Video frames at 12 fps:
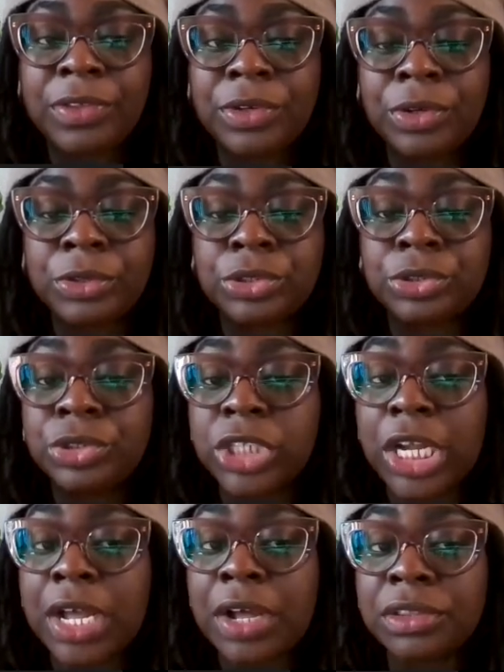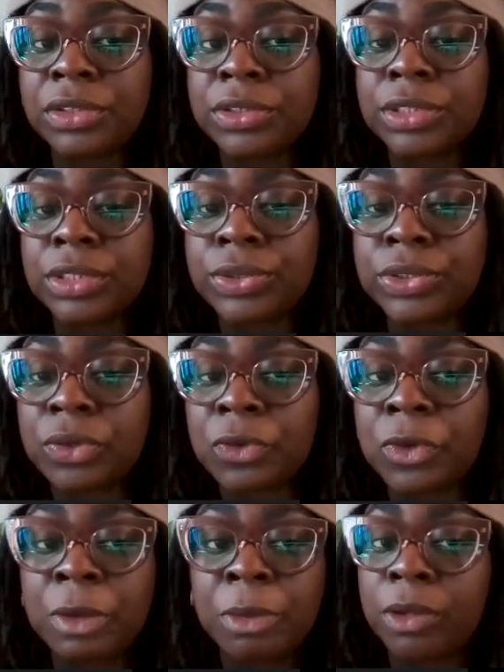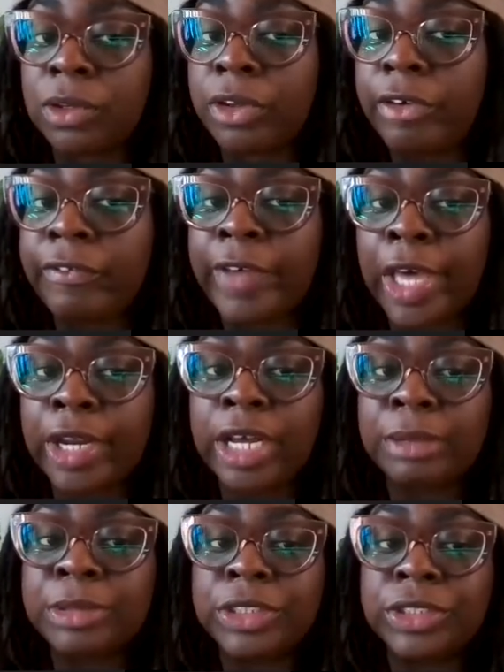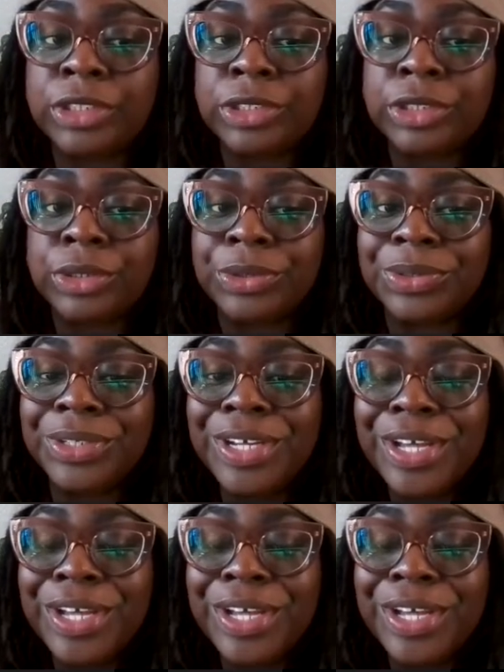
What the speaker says: do check out those low sodium or low fat options too.